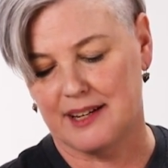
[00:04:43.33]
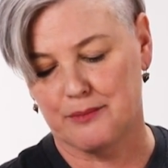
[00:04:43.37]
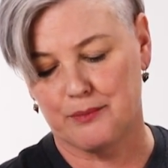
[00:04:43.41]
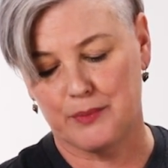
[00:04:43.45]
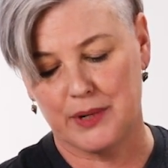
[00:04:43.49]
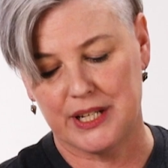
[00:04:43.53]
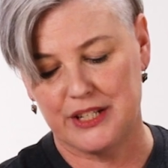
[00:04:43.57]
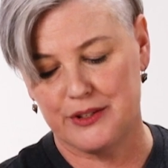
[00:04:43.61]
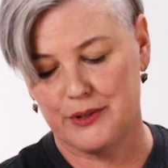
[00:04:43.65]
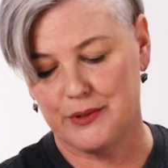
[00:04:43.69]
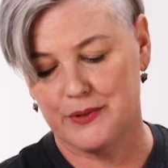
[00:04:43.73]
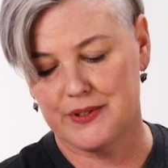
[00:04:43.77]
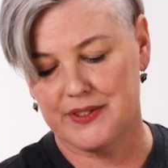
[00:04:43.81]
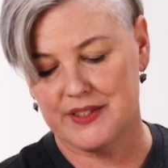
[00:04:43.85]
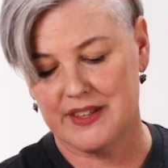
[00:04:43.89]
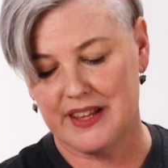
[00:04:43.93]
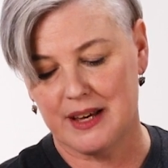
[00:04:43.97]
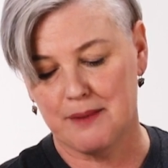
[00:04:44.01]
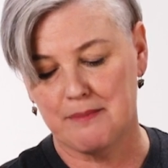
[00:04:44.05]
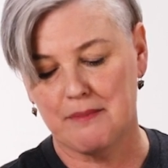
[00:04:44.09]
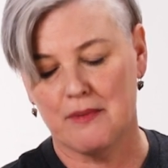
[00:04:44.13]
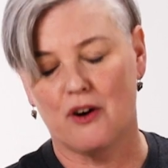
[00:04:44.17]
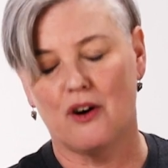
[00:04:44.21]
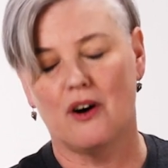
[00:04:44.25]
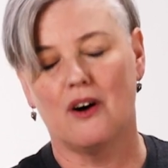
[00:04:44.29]
We use
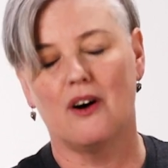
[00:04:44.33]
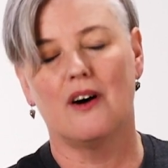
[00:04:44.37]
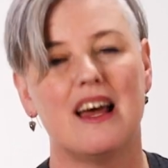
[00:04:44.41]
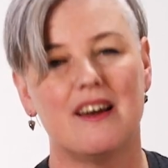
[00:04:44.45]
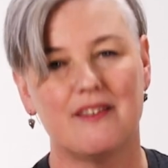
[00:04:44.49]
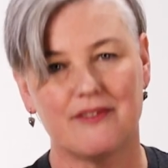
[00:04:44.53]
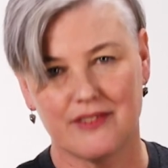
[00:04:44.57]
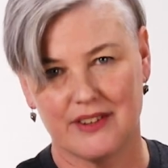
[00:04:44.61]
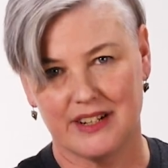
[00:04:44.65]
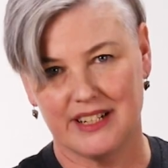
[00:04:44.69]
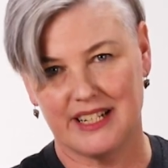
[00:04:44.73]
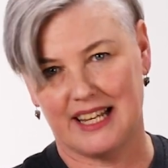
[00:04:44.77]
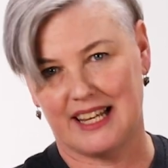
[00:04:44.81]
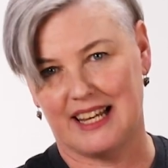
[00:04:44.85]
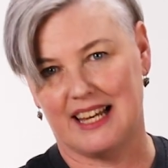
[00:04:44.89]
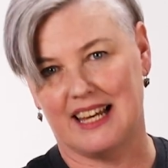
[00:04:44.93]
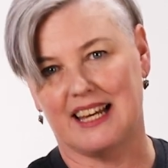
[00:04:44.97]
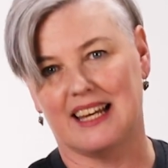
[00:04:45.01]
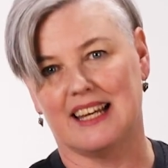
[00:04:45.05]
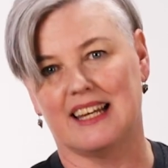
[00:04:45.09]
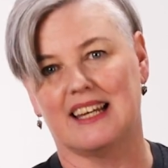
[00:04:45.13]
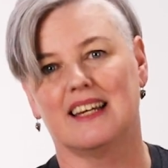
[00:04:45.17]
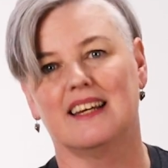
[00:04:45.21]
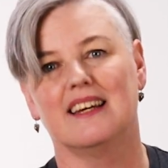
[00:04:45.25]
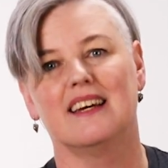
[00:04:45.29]
them every
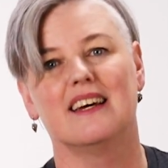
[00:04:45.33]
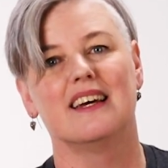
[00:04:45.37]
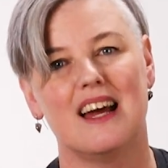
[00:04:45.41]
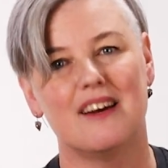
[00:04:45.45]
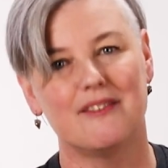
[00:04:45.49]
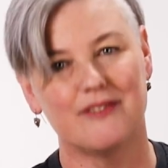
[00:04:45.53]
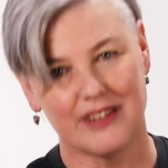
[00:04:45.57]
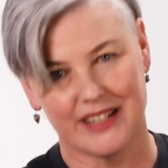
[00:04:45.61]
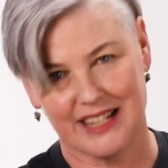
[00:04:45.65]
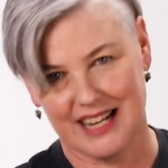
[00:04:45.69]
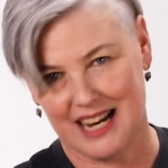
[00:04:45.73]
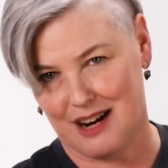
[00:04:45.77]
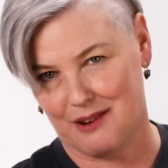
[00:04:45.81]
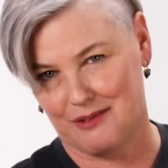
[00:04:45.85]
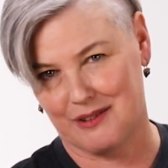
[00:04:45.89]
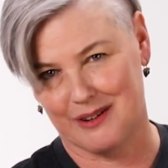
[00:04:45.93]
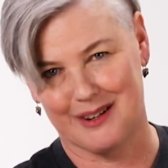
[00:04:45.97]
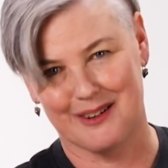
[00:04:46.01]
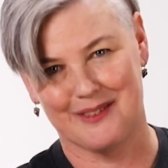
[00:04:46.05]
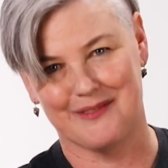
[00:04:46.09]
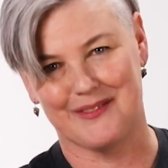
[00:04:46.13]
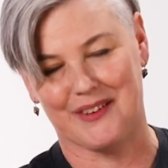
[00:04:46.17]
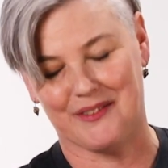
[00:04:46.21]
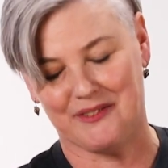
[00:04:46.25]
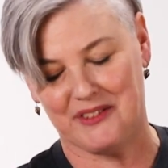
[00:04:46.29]
day, every hour
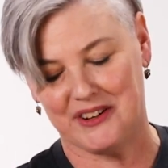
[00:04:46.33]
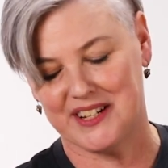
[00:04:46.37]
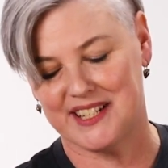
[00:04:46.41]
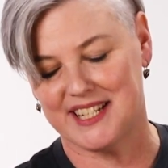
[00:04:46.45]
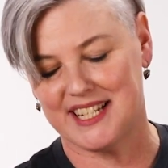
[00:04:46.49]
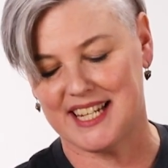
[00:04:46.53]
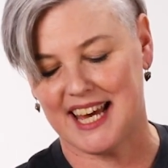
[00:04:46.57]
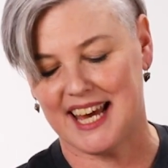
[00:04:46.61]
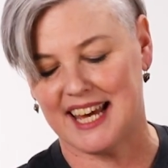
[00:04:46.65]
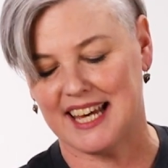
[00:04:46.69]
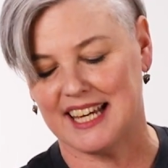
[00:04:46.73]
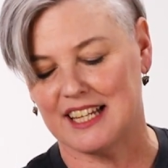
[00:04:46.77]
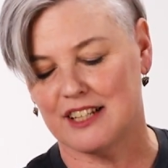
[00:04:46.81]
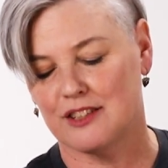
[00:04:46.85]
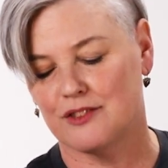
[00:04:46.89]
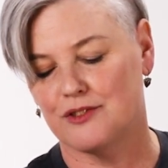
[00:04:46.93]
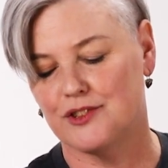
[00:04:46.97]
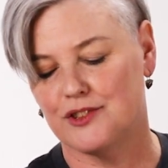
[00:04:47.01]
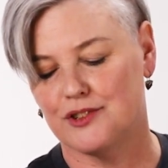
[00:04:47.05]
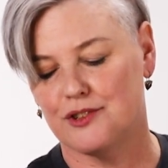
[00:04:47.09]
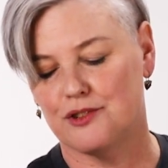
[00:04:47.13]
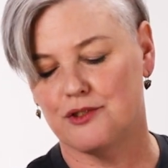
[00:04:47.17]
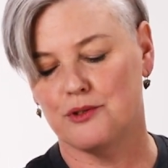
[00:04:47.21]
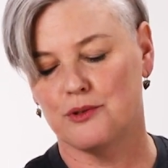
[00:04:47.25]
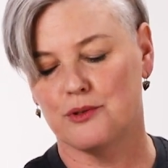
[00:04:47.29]
of every day
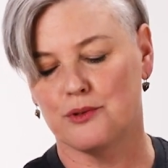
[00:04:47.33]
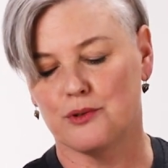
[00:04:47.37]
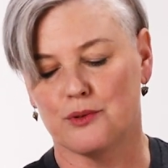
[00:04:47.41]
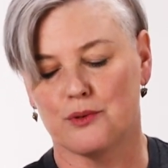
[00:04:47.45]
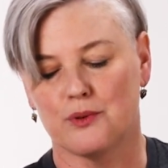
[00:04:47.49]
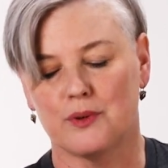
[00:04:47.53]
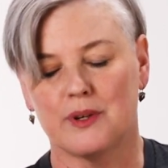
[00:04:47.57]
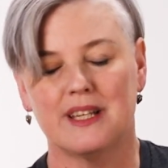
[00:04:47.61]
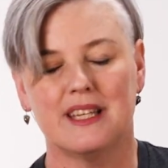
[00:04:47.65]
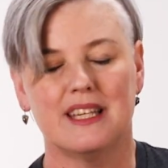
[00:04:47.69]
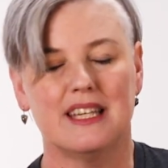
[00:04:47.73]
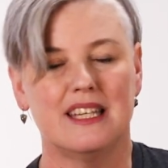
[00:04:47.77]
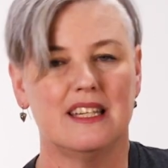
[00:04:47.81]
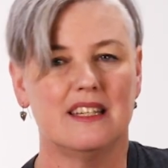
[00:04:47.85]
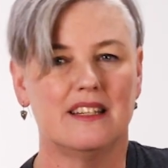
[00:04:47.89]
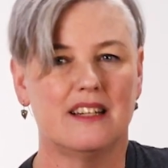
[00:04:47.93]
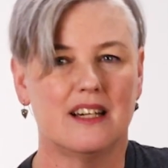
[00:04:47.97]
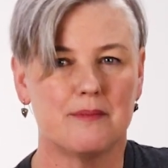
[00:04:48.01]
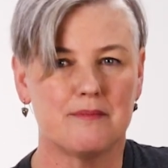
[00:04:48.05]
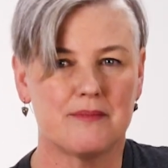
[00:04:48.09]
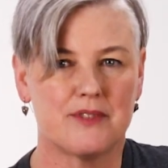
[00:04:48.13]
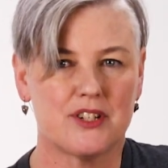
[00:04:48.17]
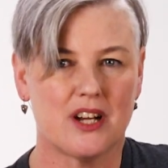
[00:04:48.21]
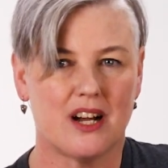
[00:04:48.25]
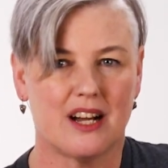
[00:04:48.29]
to heat
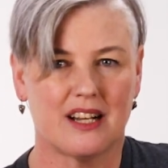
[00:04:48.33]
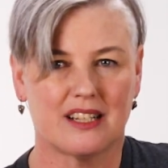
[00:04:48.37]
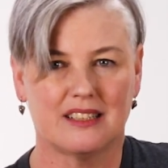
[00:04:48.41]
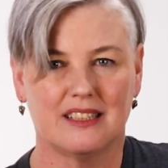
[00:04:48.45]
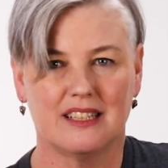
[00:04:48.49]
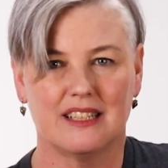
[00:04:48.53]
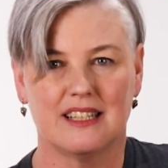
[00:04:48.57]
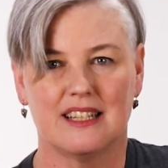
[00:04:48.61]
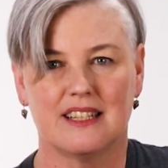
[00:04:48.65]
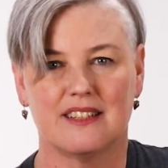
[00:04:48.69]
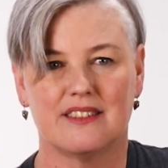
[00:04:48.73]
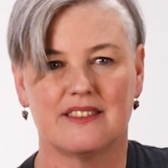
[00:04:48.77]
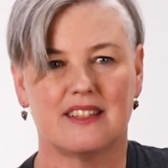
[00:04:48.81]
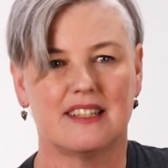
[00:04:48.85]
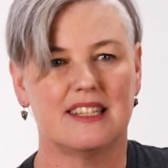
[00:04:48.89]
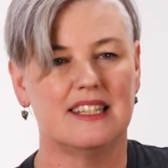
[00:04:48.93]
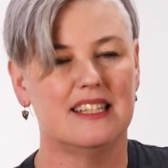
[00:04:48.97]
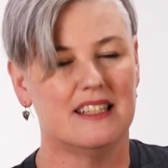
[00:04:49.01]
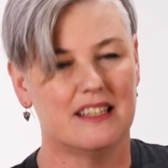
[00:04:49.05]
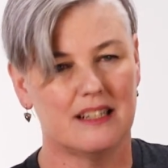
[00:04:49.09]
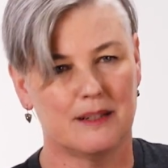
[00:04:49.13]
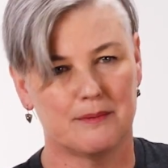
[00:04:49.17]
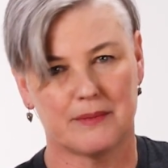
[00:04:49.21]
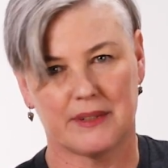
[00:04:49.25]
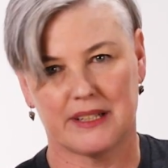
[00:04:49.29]
up chocolate, to
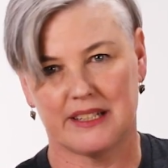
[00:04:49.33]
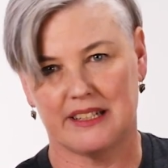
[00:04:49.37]
heat up